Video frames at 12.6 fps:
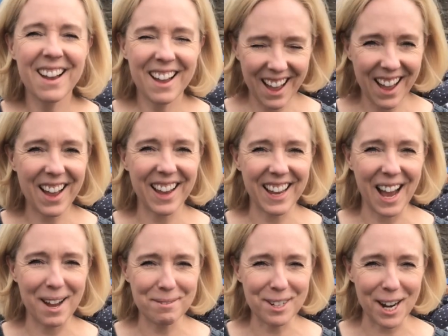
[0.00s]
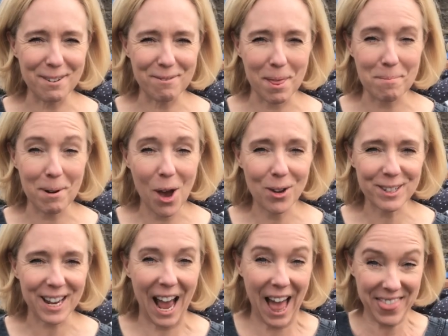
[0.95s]
Hi, I'm Jenny from the
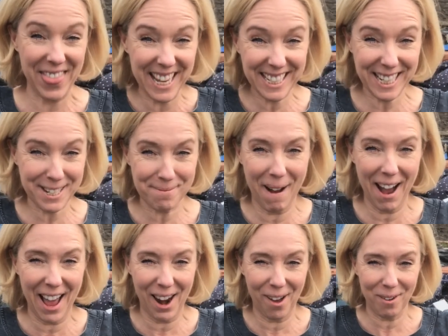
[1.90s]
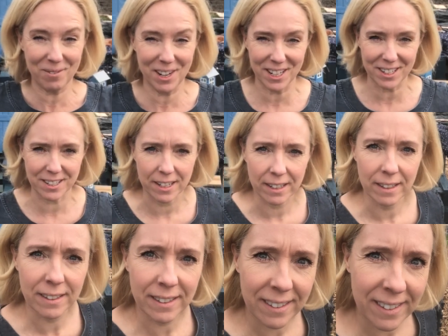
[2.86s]
plot, and this is my allotment.
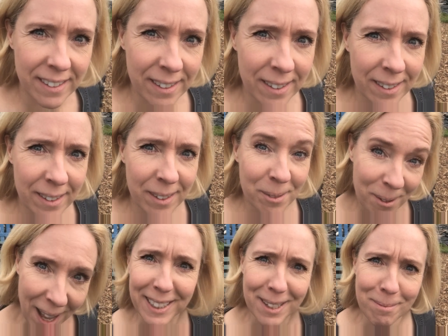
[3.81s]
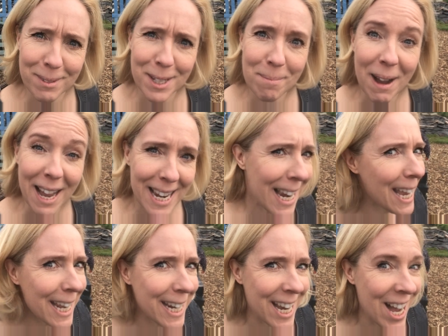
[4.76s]
Welcome to my
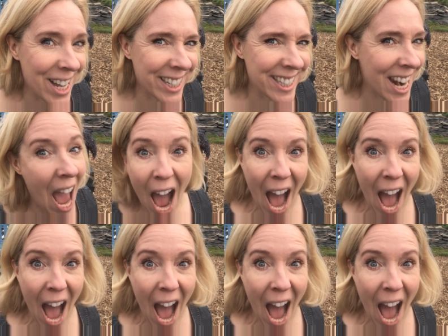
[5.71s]
lady garden.